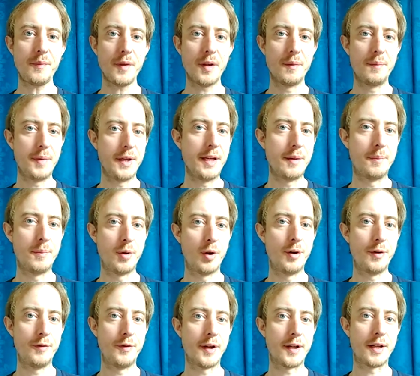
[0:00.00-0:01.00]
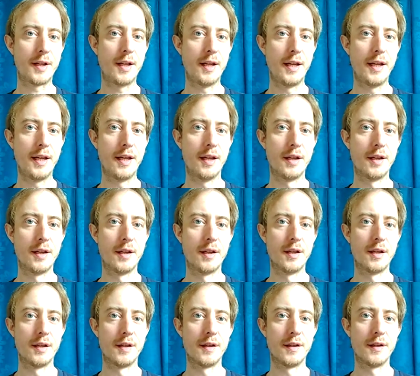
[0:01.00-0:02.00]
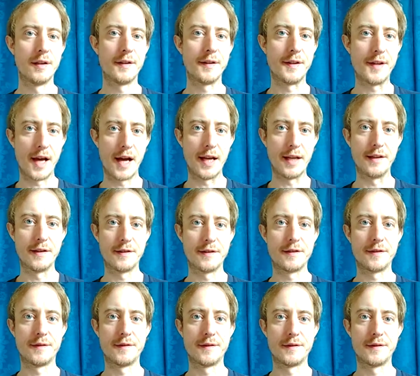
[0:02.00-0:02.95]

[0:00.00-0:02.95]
being perfectly nice,